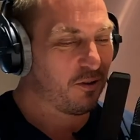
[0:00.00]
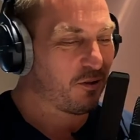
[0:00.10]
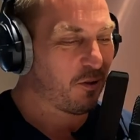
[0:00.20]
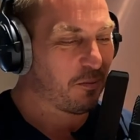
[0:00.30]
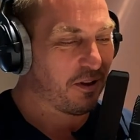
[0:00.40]

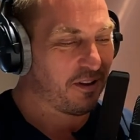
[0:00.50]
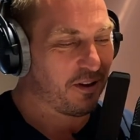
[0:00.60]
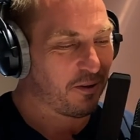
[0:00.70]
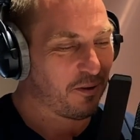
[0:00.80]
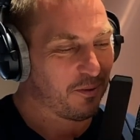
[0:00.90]
told me a
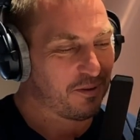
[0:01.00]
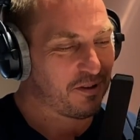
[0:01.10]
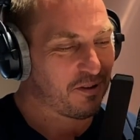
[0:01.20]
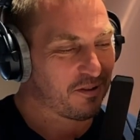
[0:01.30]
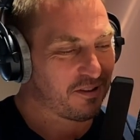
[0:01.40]
thing or two,
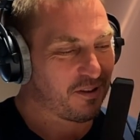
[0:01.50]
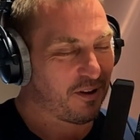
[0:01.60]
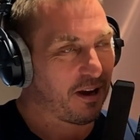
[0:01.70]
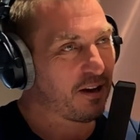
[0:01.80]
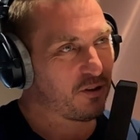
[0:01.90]
so
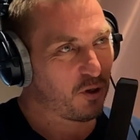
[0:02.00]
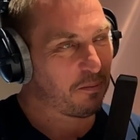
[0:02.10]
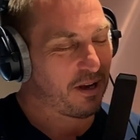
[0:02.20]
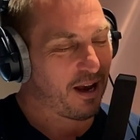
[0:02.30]
it should be